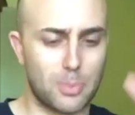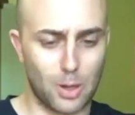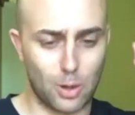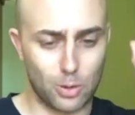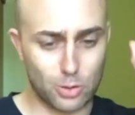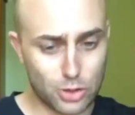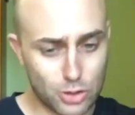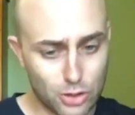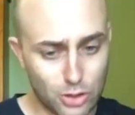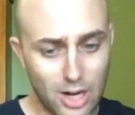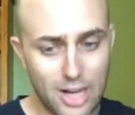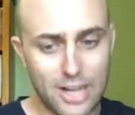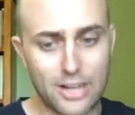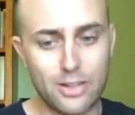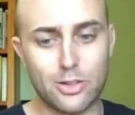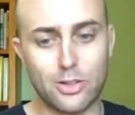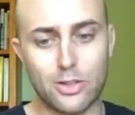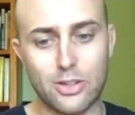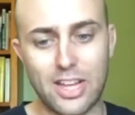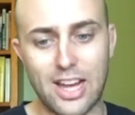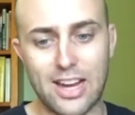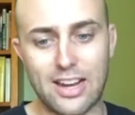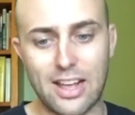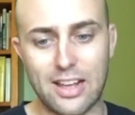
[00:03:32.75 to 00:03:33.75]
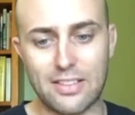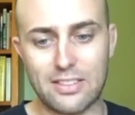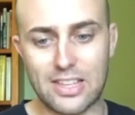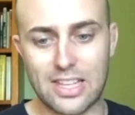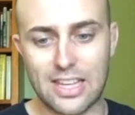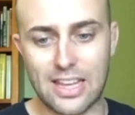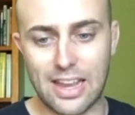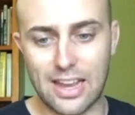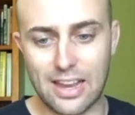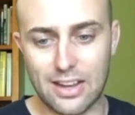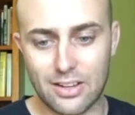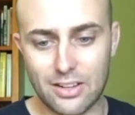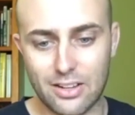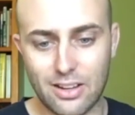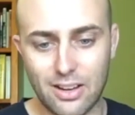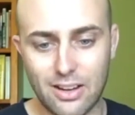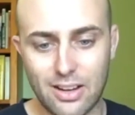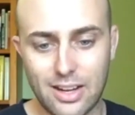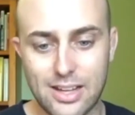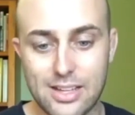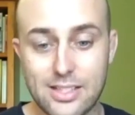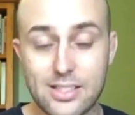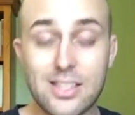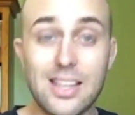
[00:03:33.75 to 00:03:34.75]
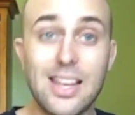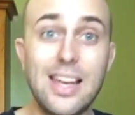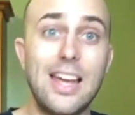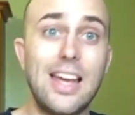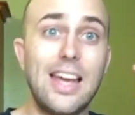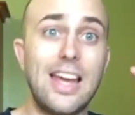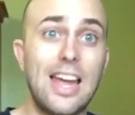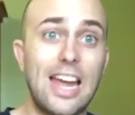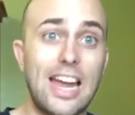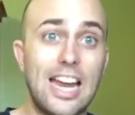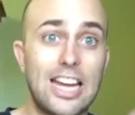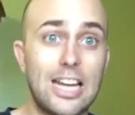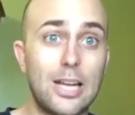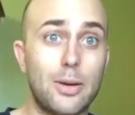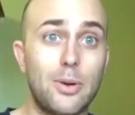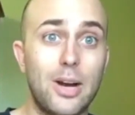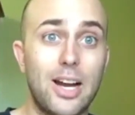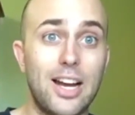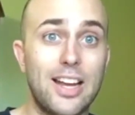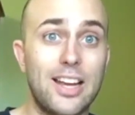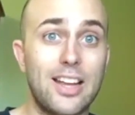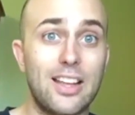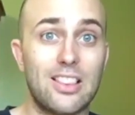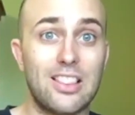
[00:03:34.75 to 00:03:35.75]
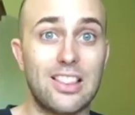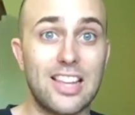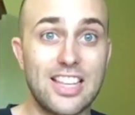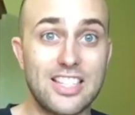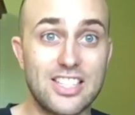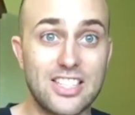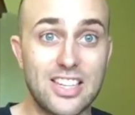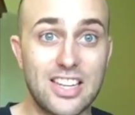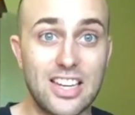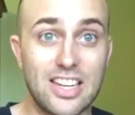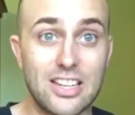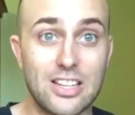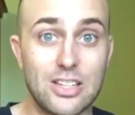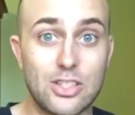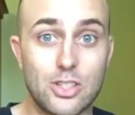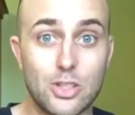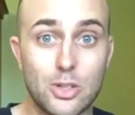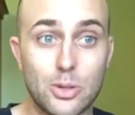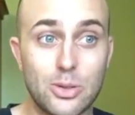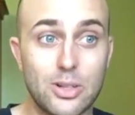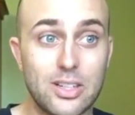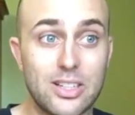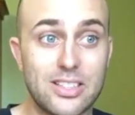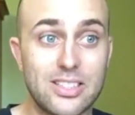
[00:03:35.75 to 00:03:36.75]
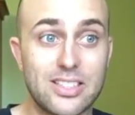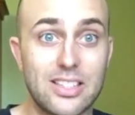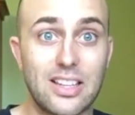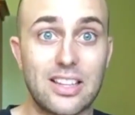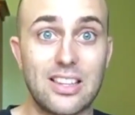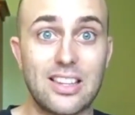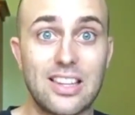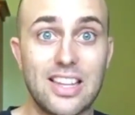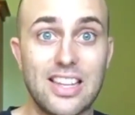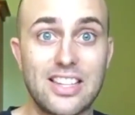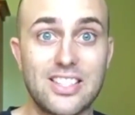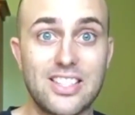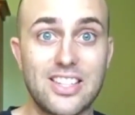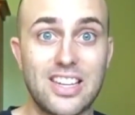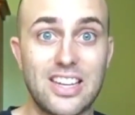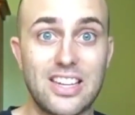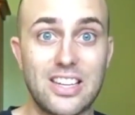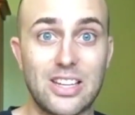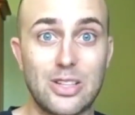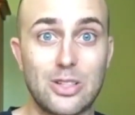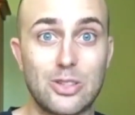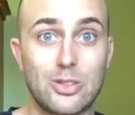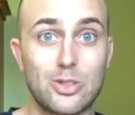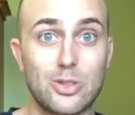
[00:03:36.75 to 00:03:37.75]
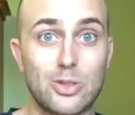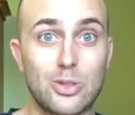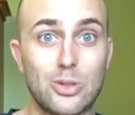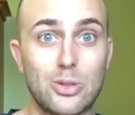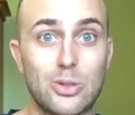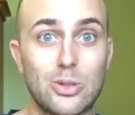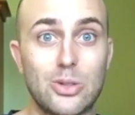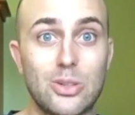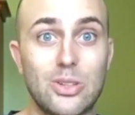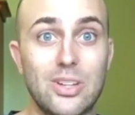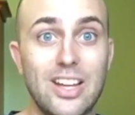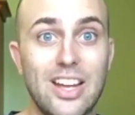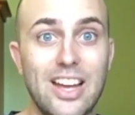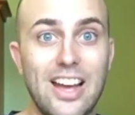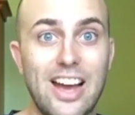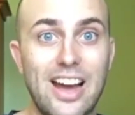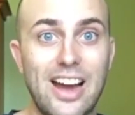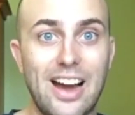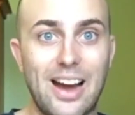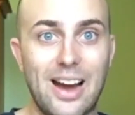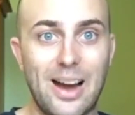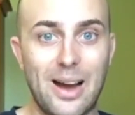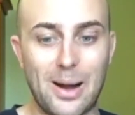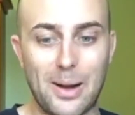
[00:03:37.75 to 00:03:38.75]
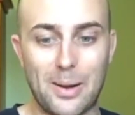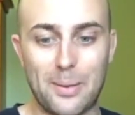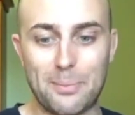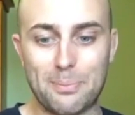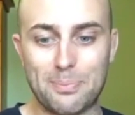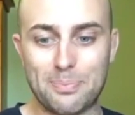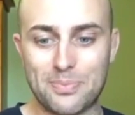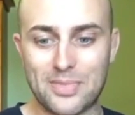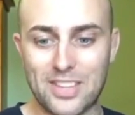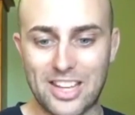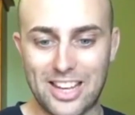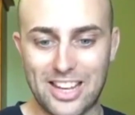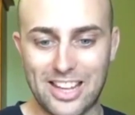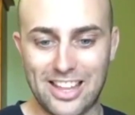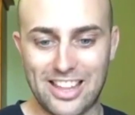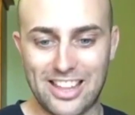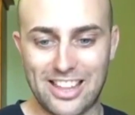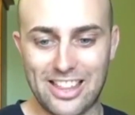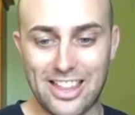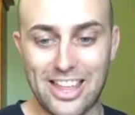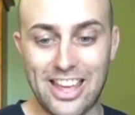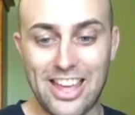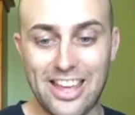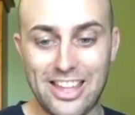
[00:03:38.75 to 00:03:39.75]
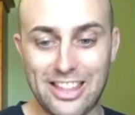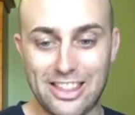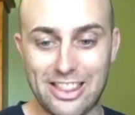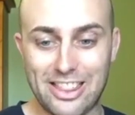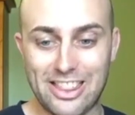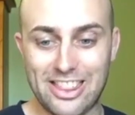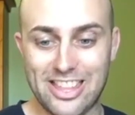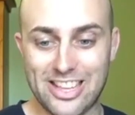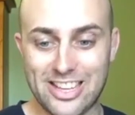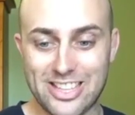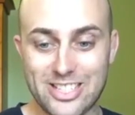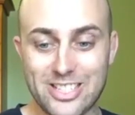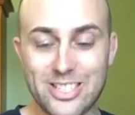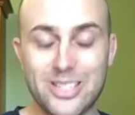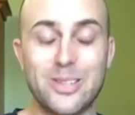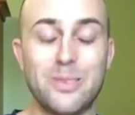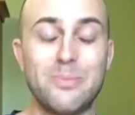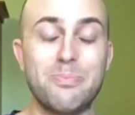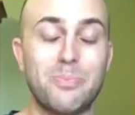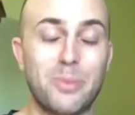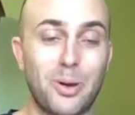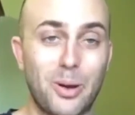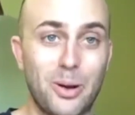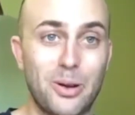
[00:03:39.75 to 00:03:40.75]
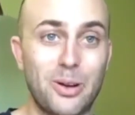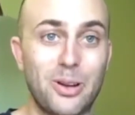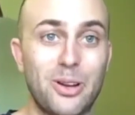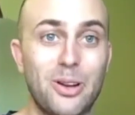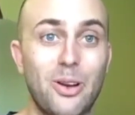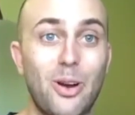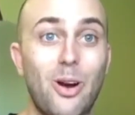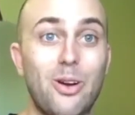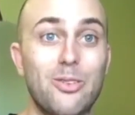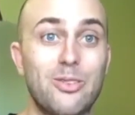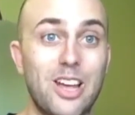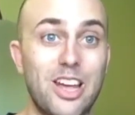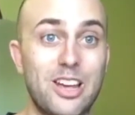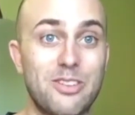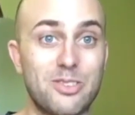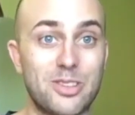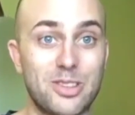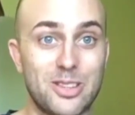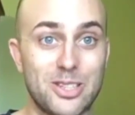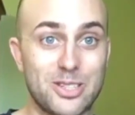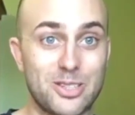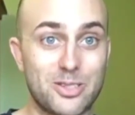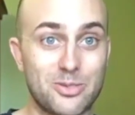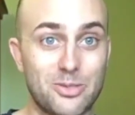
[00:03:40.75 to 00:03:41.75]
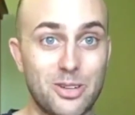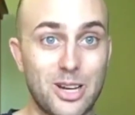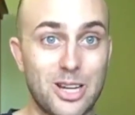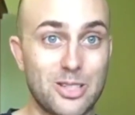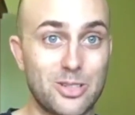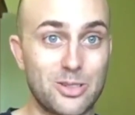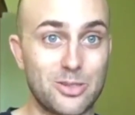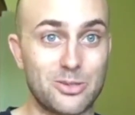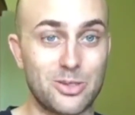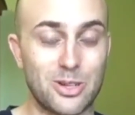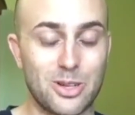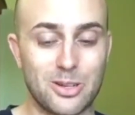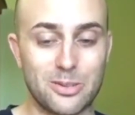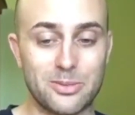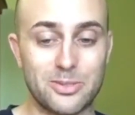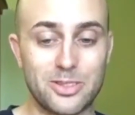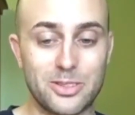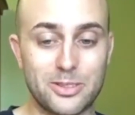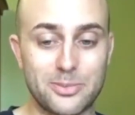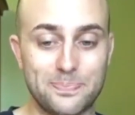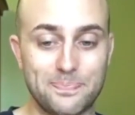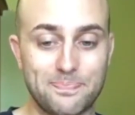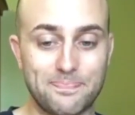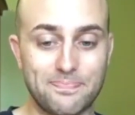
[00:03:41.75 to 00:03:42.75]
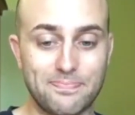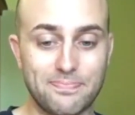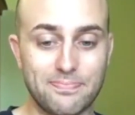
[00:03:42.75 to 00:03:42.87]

But I'll try to do that at the end, guys. Anyway, let's get into it. Let's get into this component of Effortless Phrasal Verbs.